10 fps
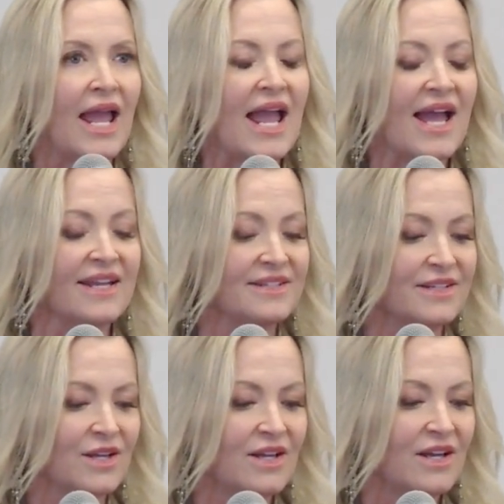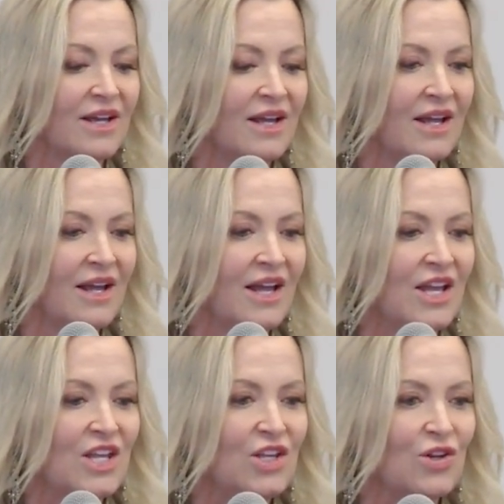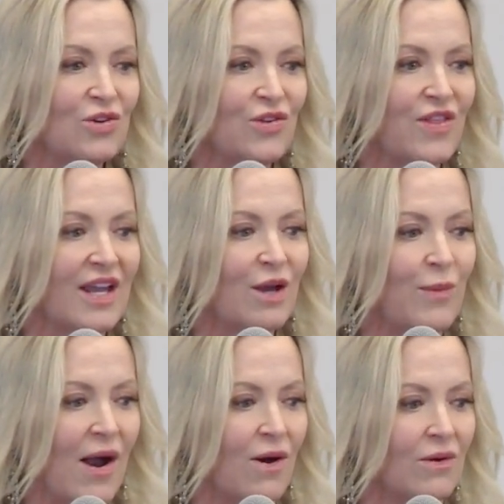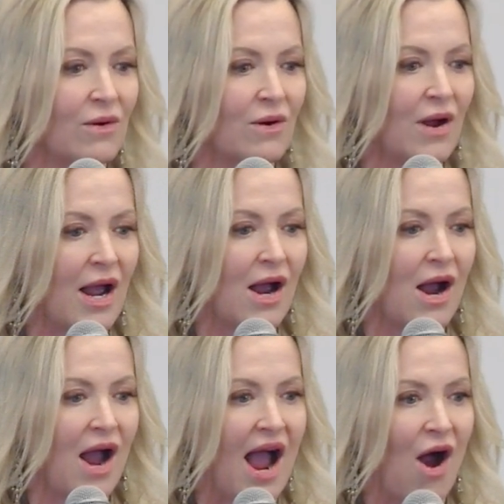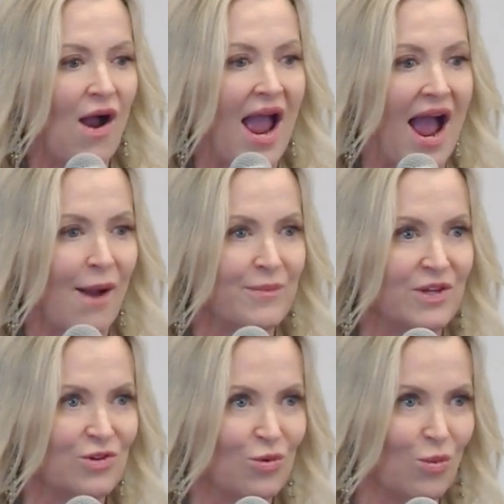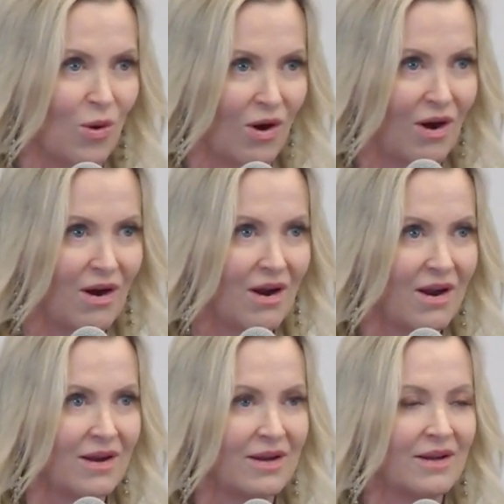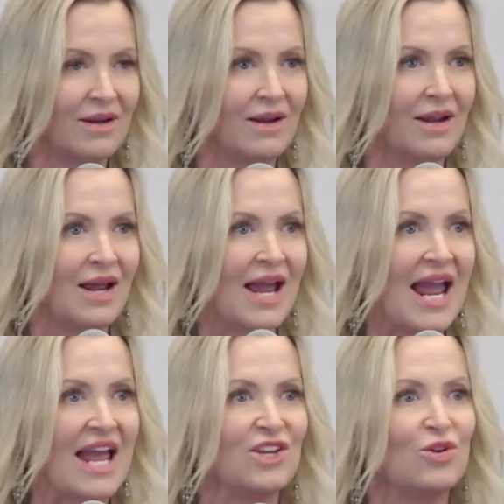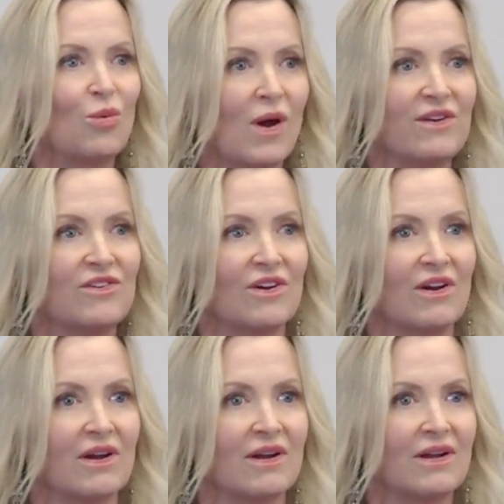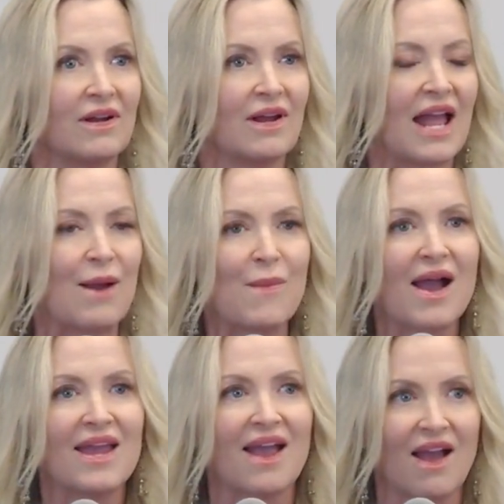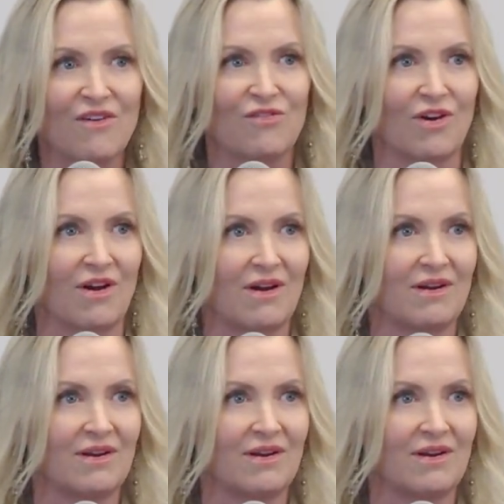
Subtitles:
And, you think about how happy you were, and you wonder, am I ever